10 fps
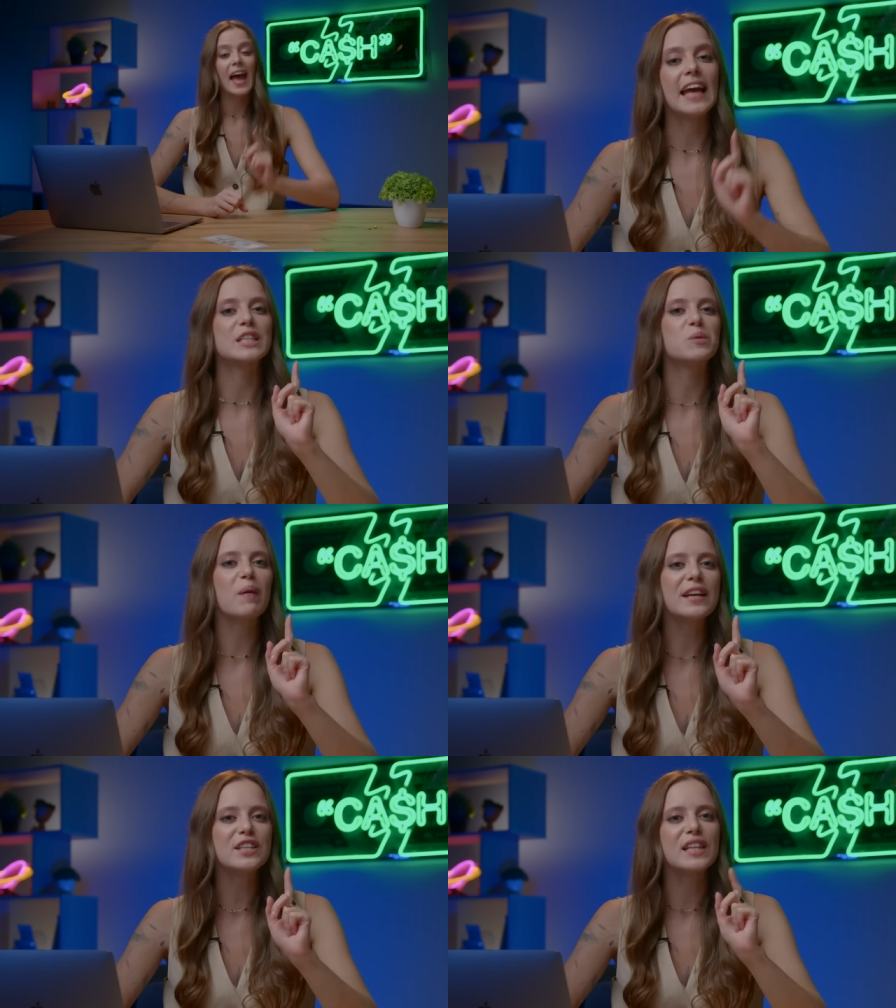
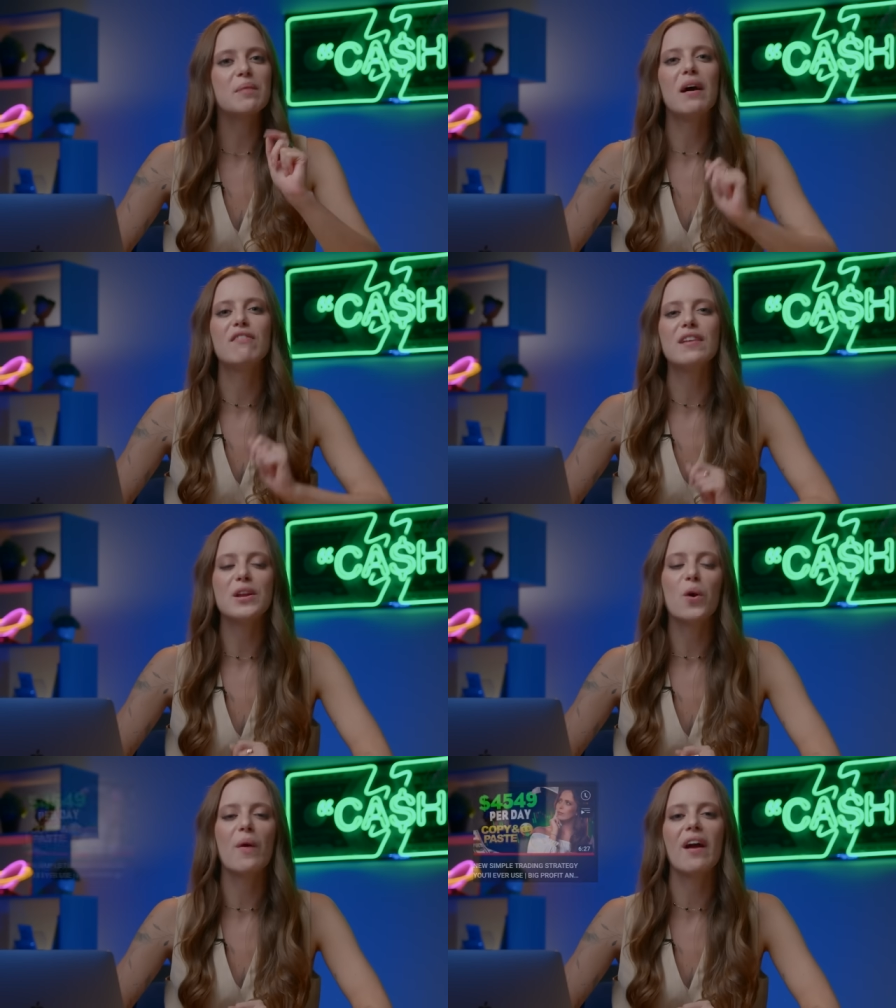especially my
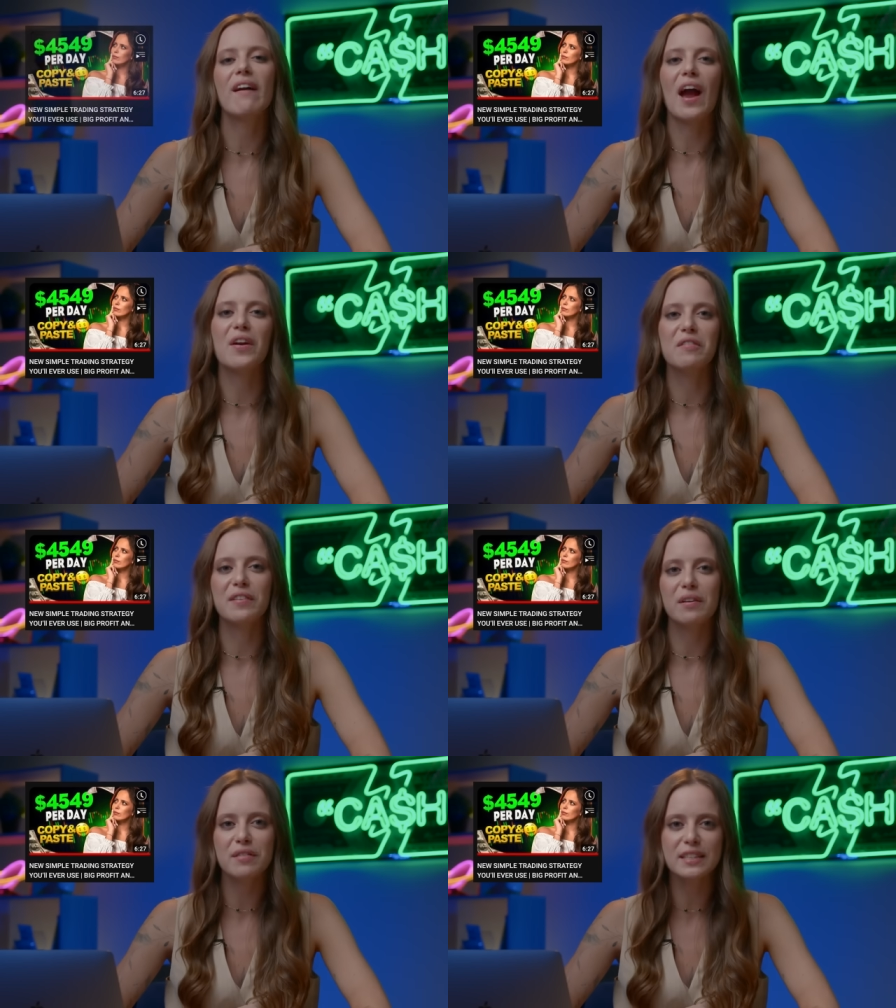video where I
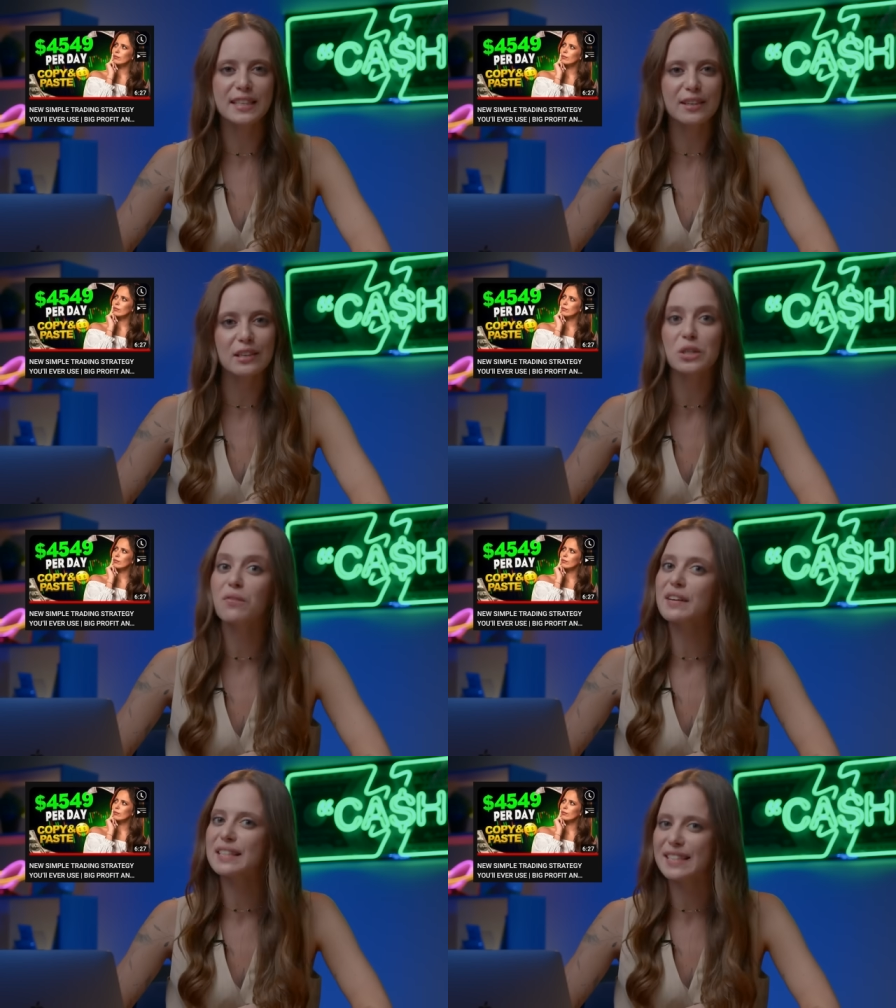reveal the secrets
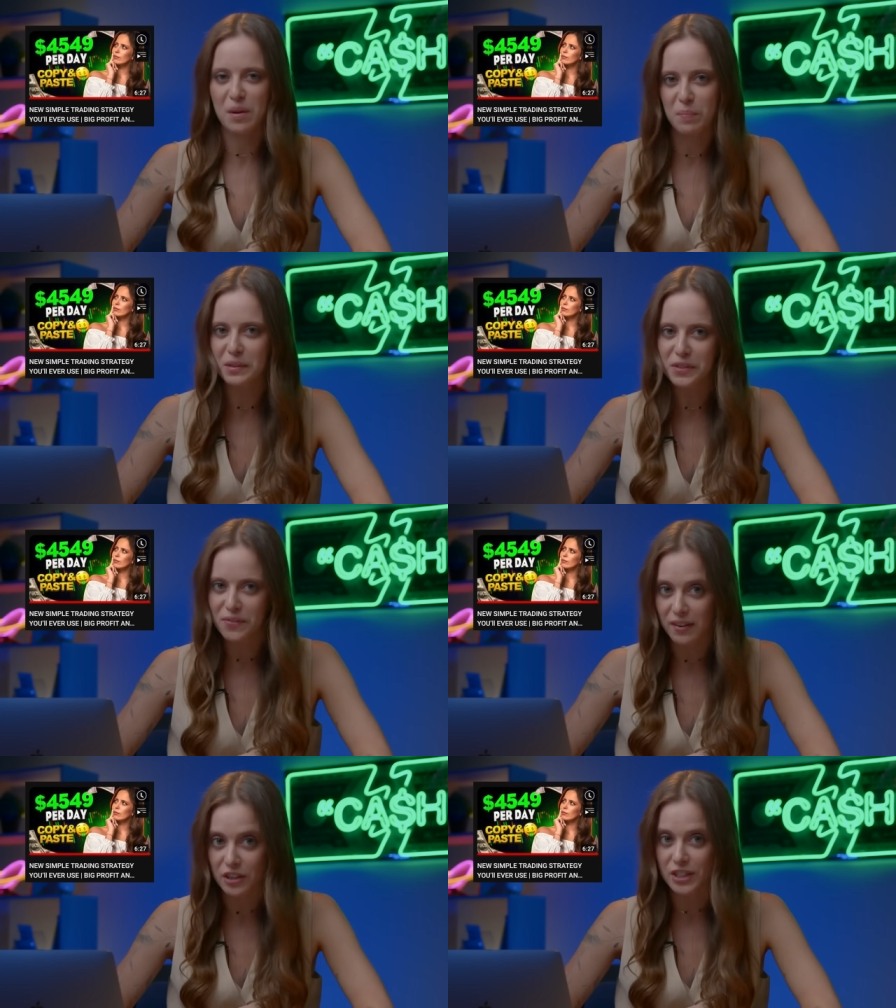of a simple
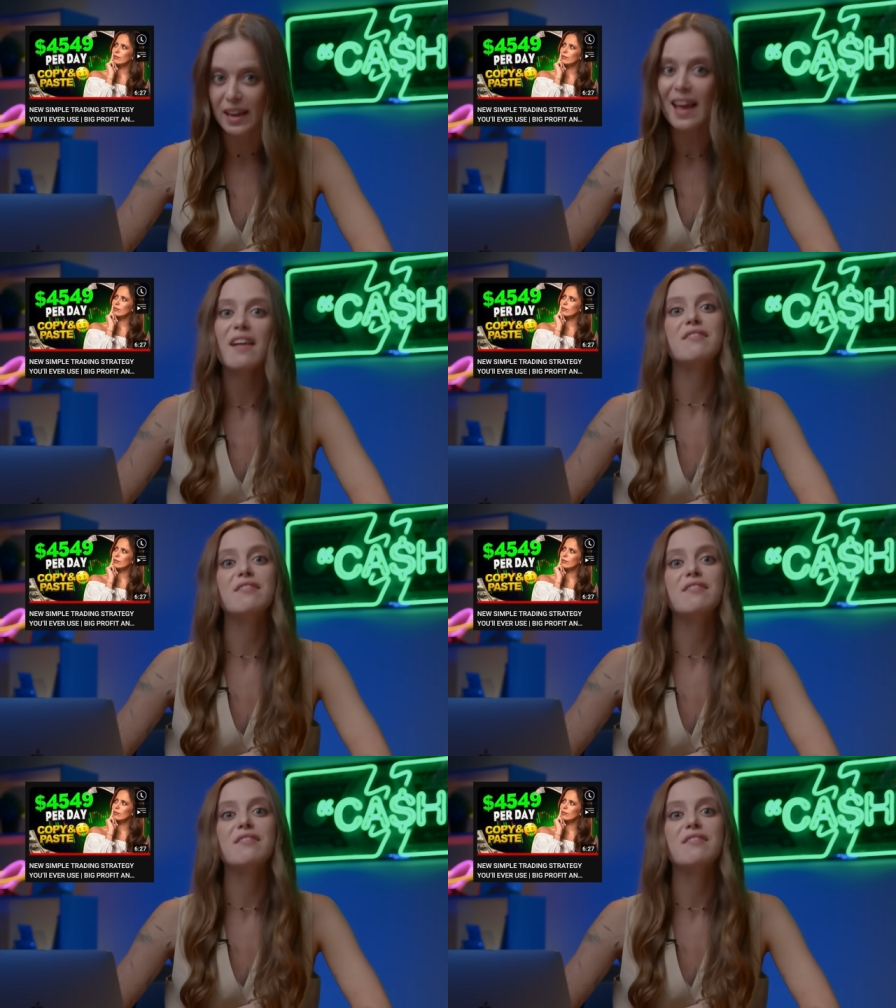strategy